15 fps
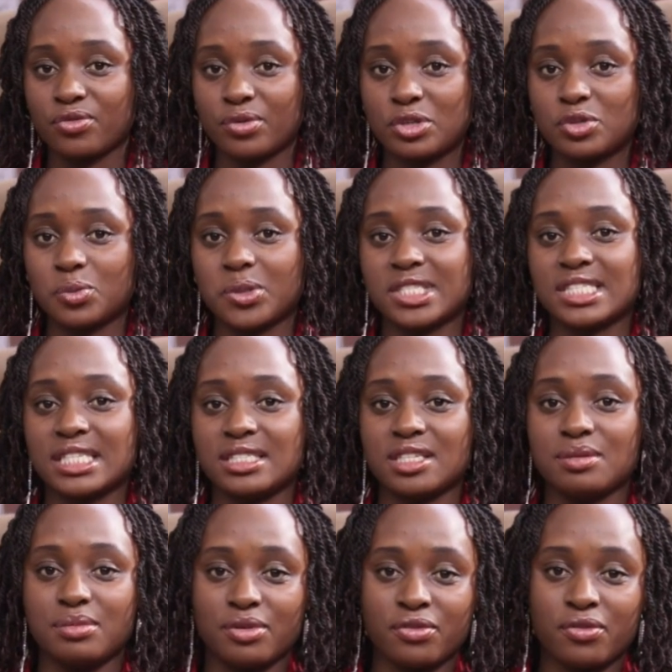of what we
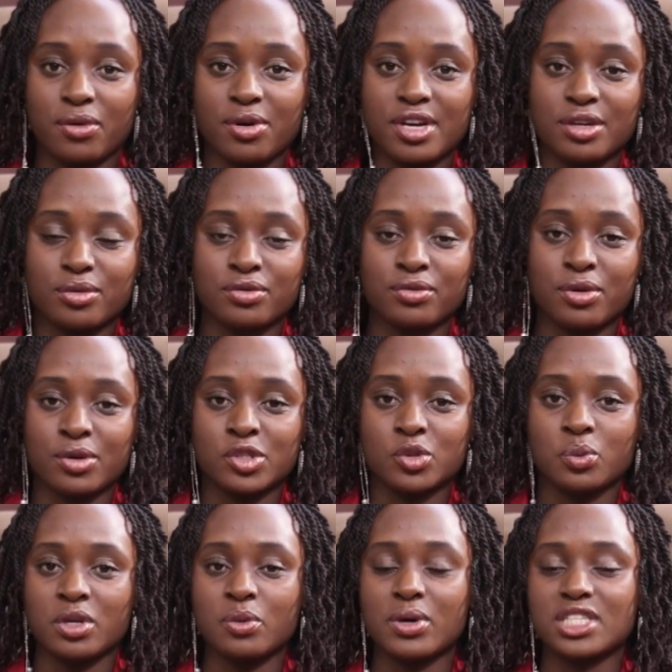started before. And of
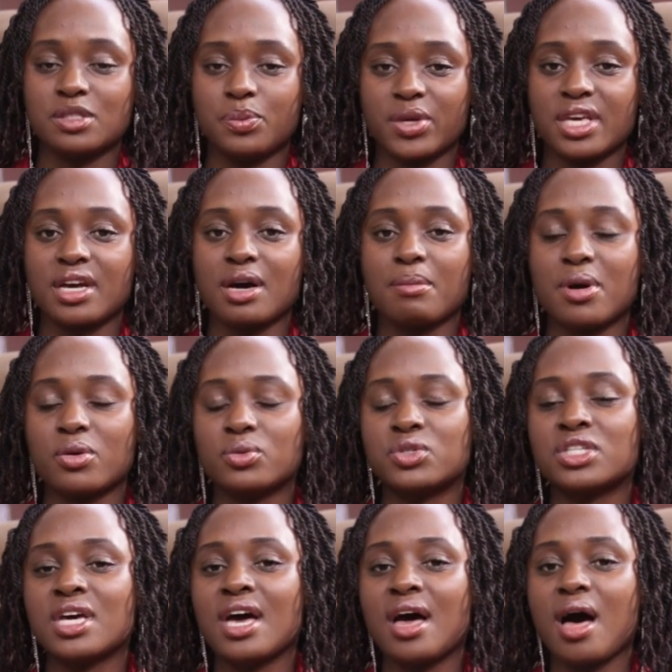course, we were speaking
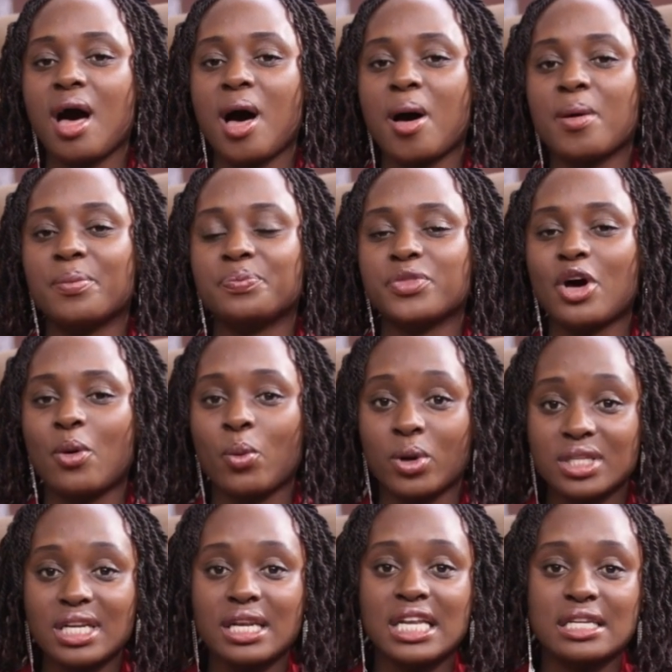about
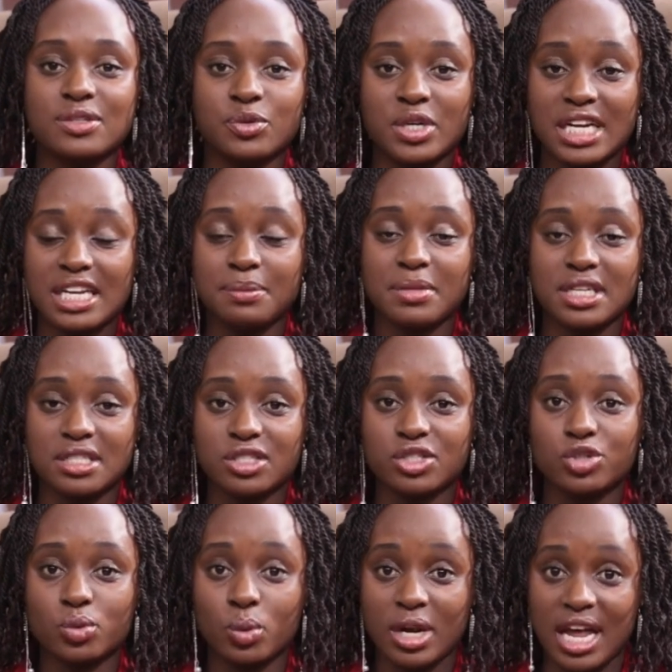what it really
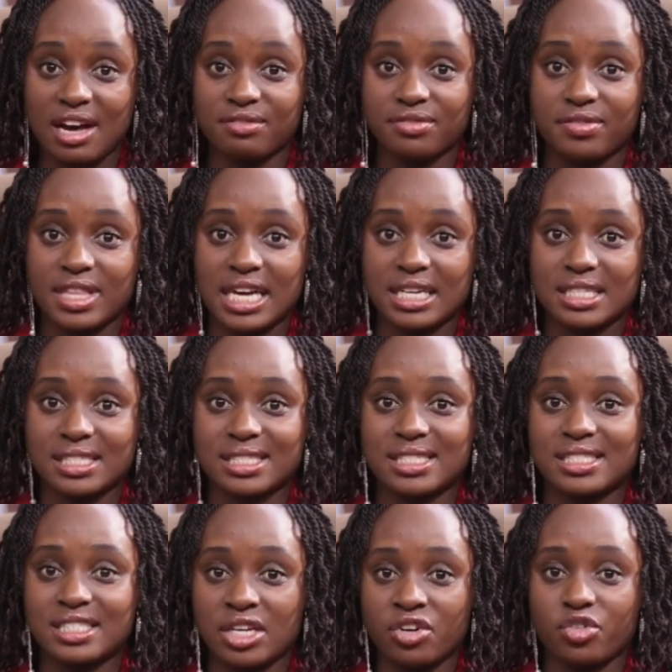means to love. That is
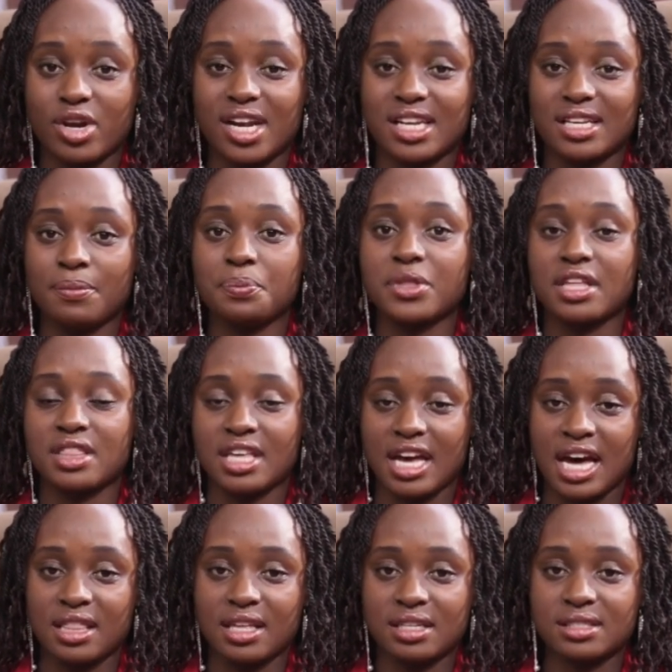generally the
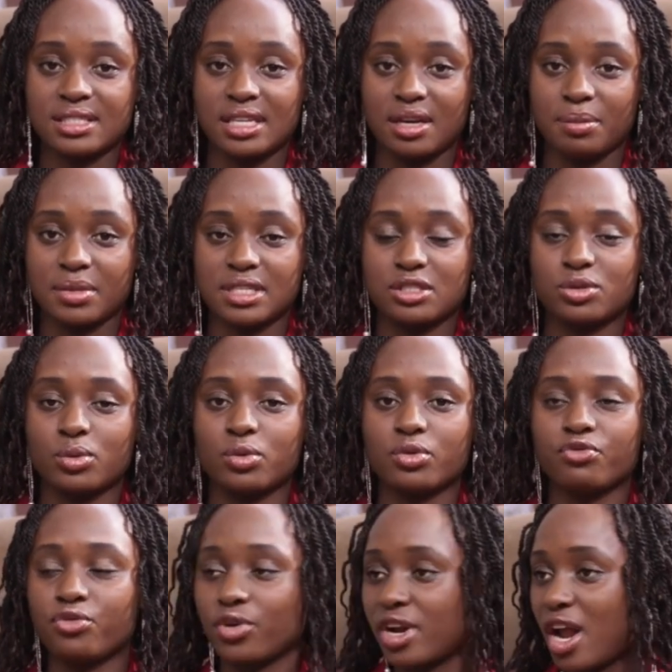other segment.
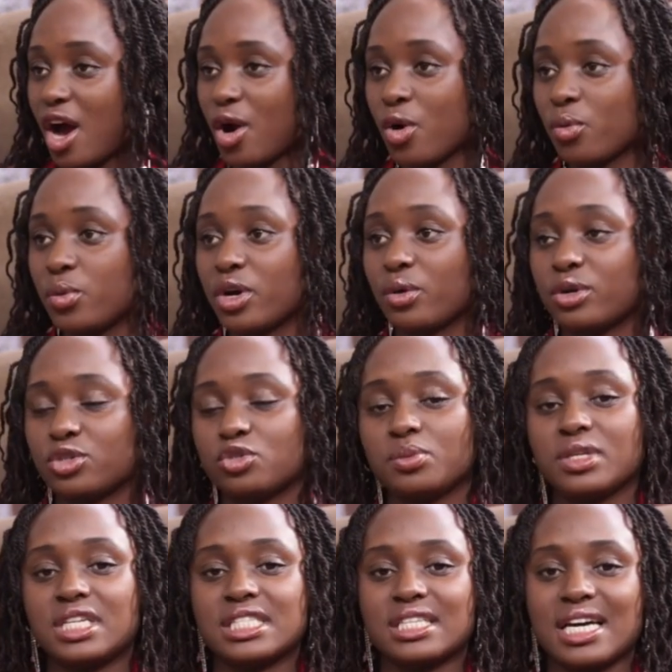So for now, we are going to
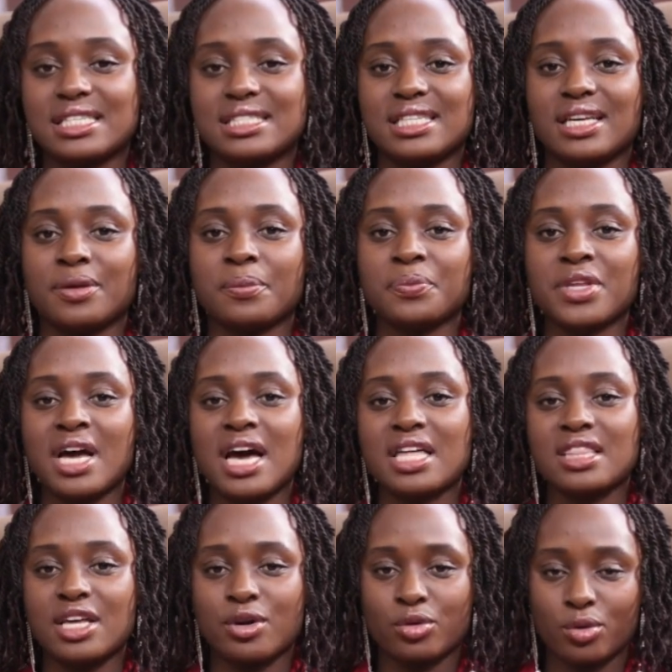be discussing
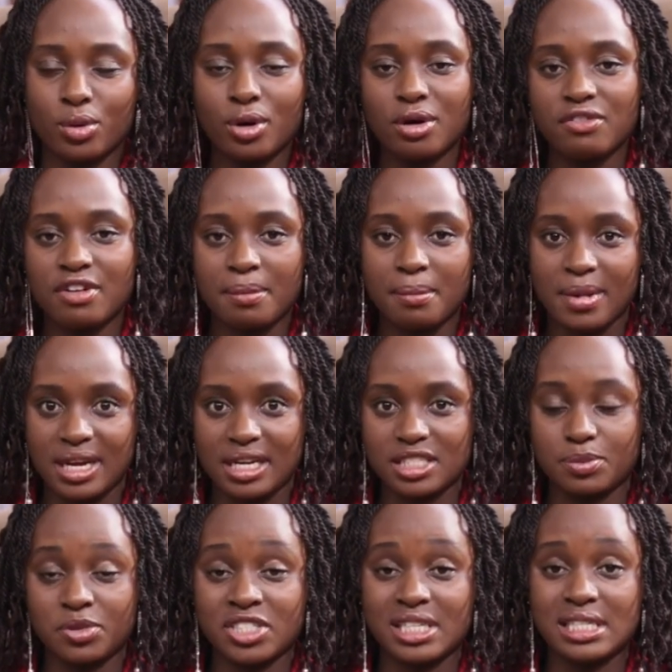the role of a man,
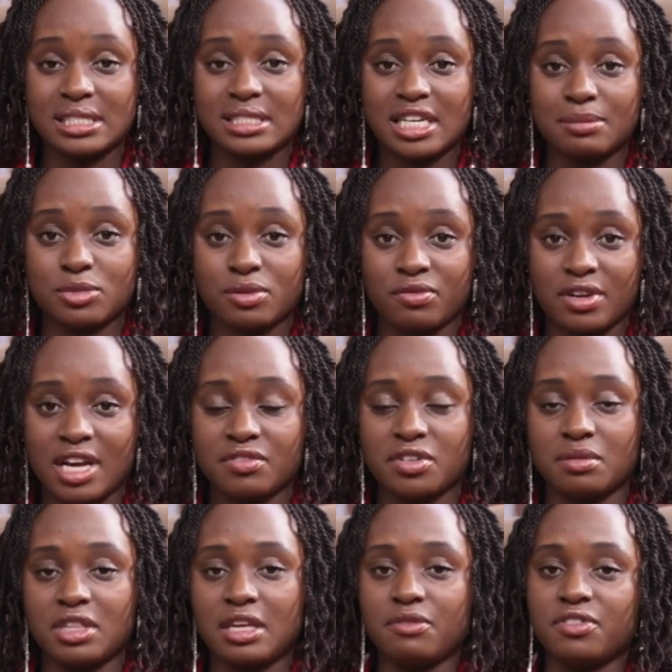especially in terms of
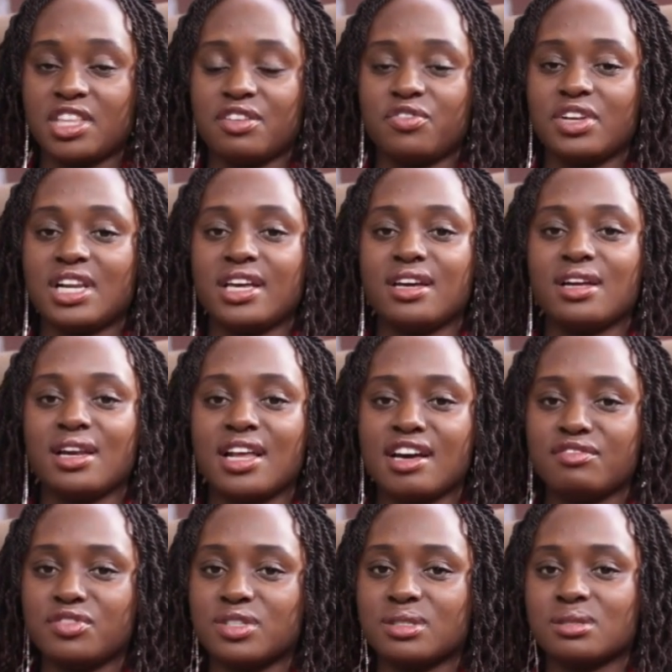loving. They feel like
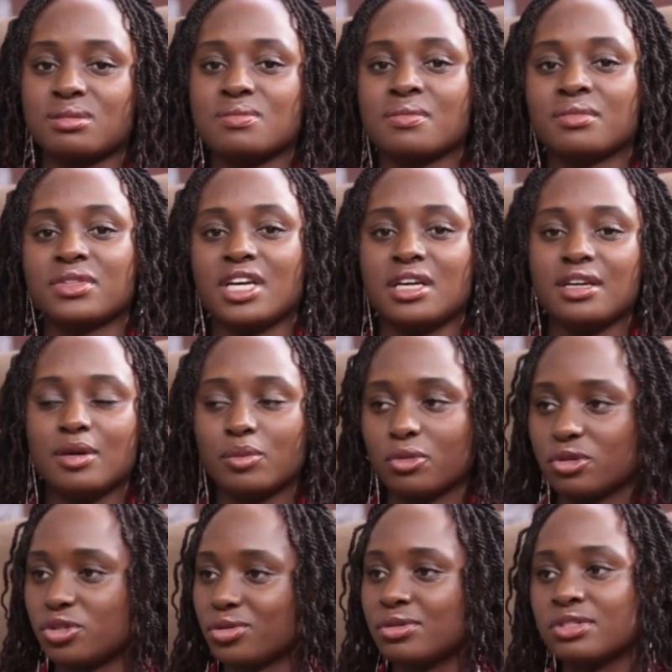love is, and
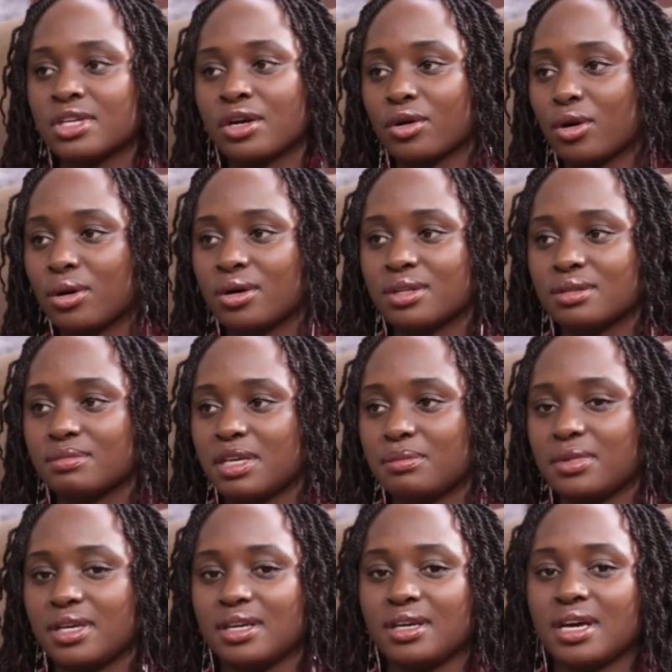emotions are all
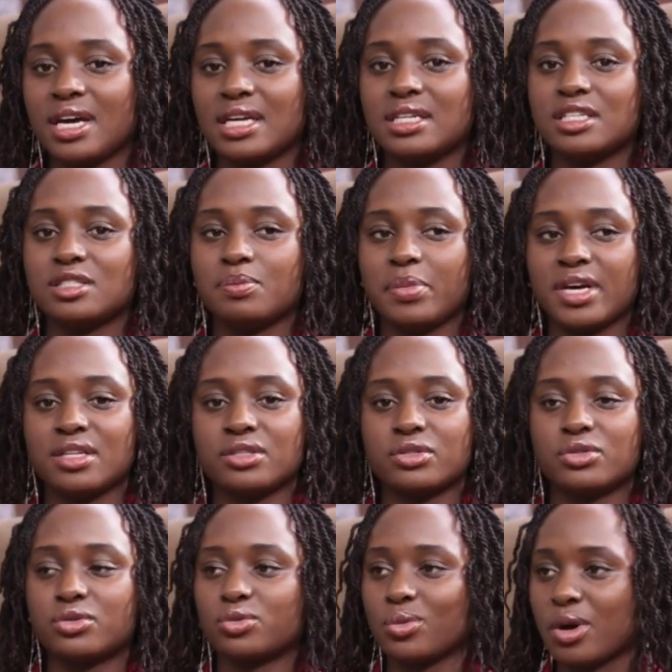maybe
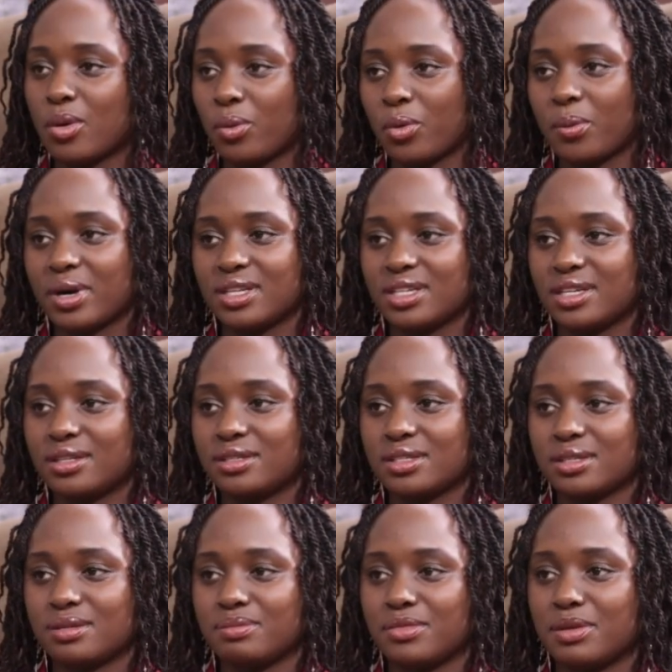dispensed to a woman and
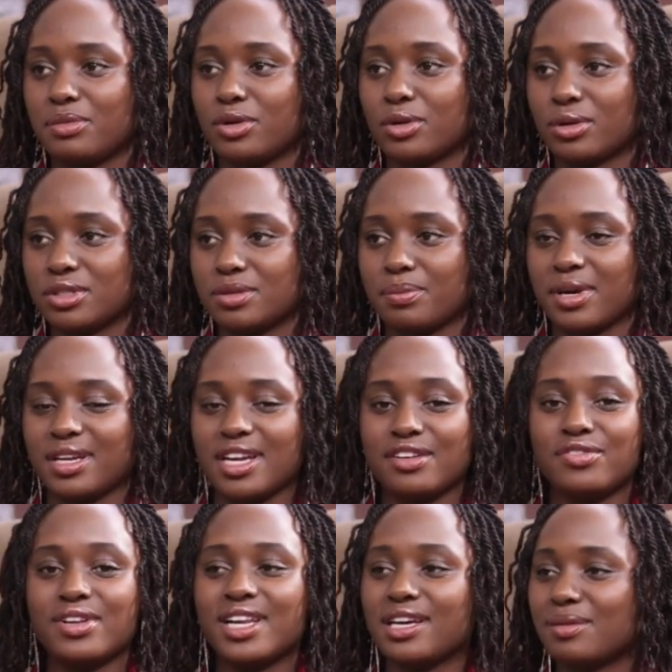maybe not men.
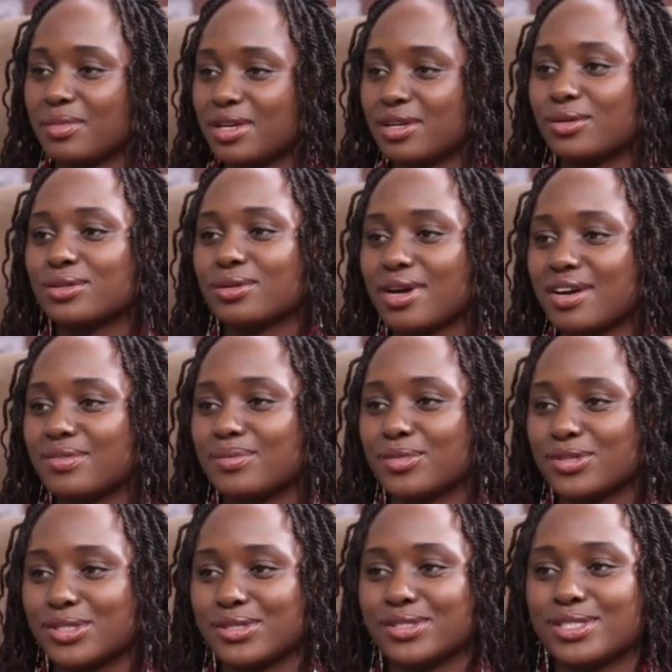I feel like men also have
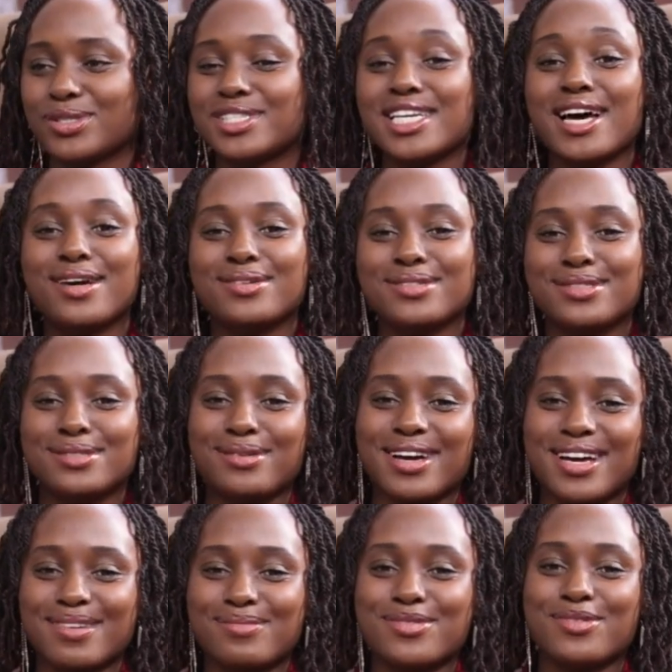emotions. When
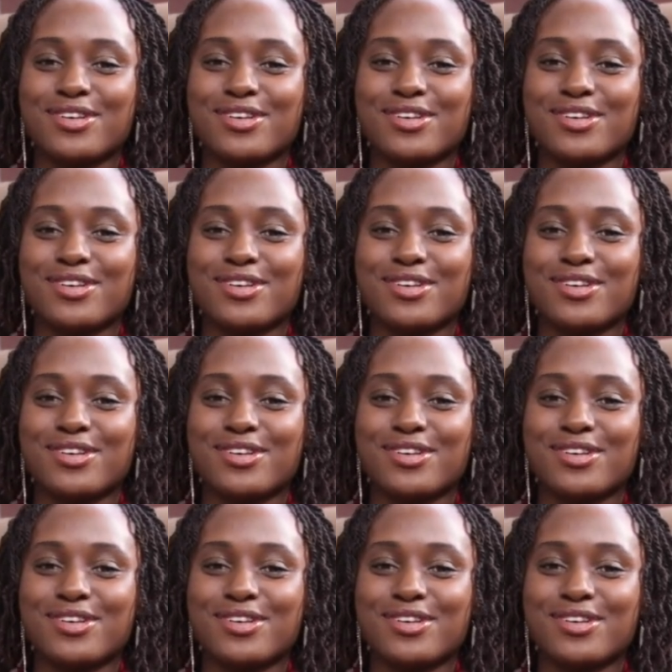they're